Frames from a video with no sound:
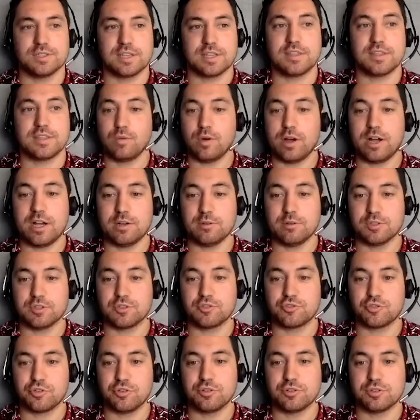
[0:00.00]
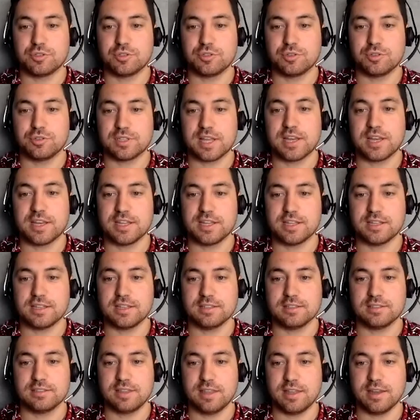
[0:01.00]
I think, why I was drawn to studying
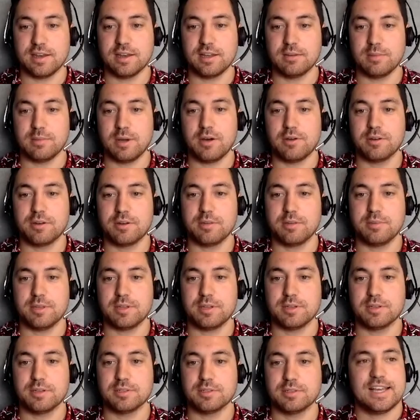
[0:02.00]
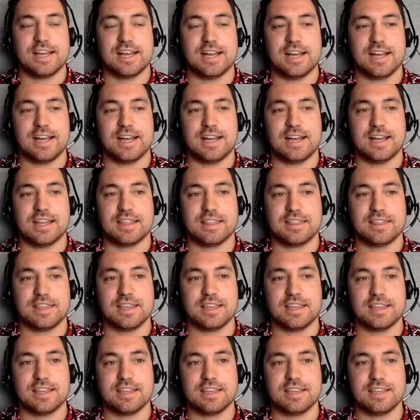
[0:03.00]
Te Reo Māori, because I
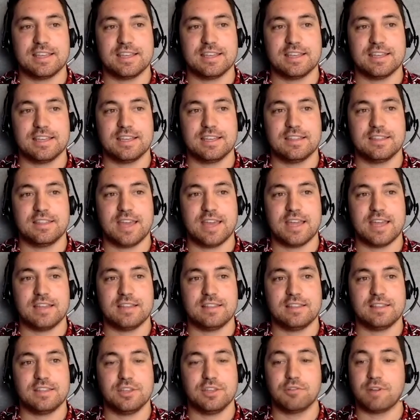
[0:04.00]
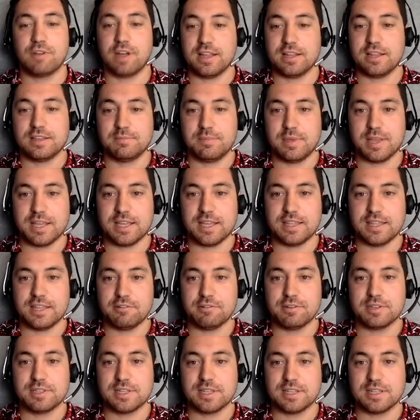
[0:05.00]
think that you're right, Peggy.
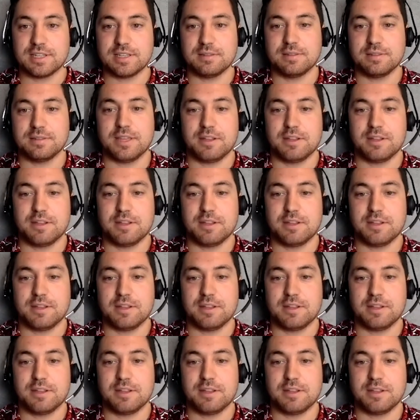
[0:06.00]
There is a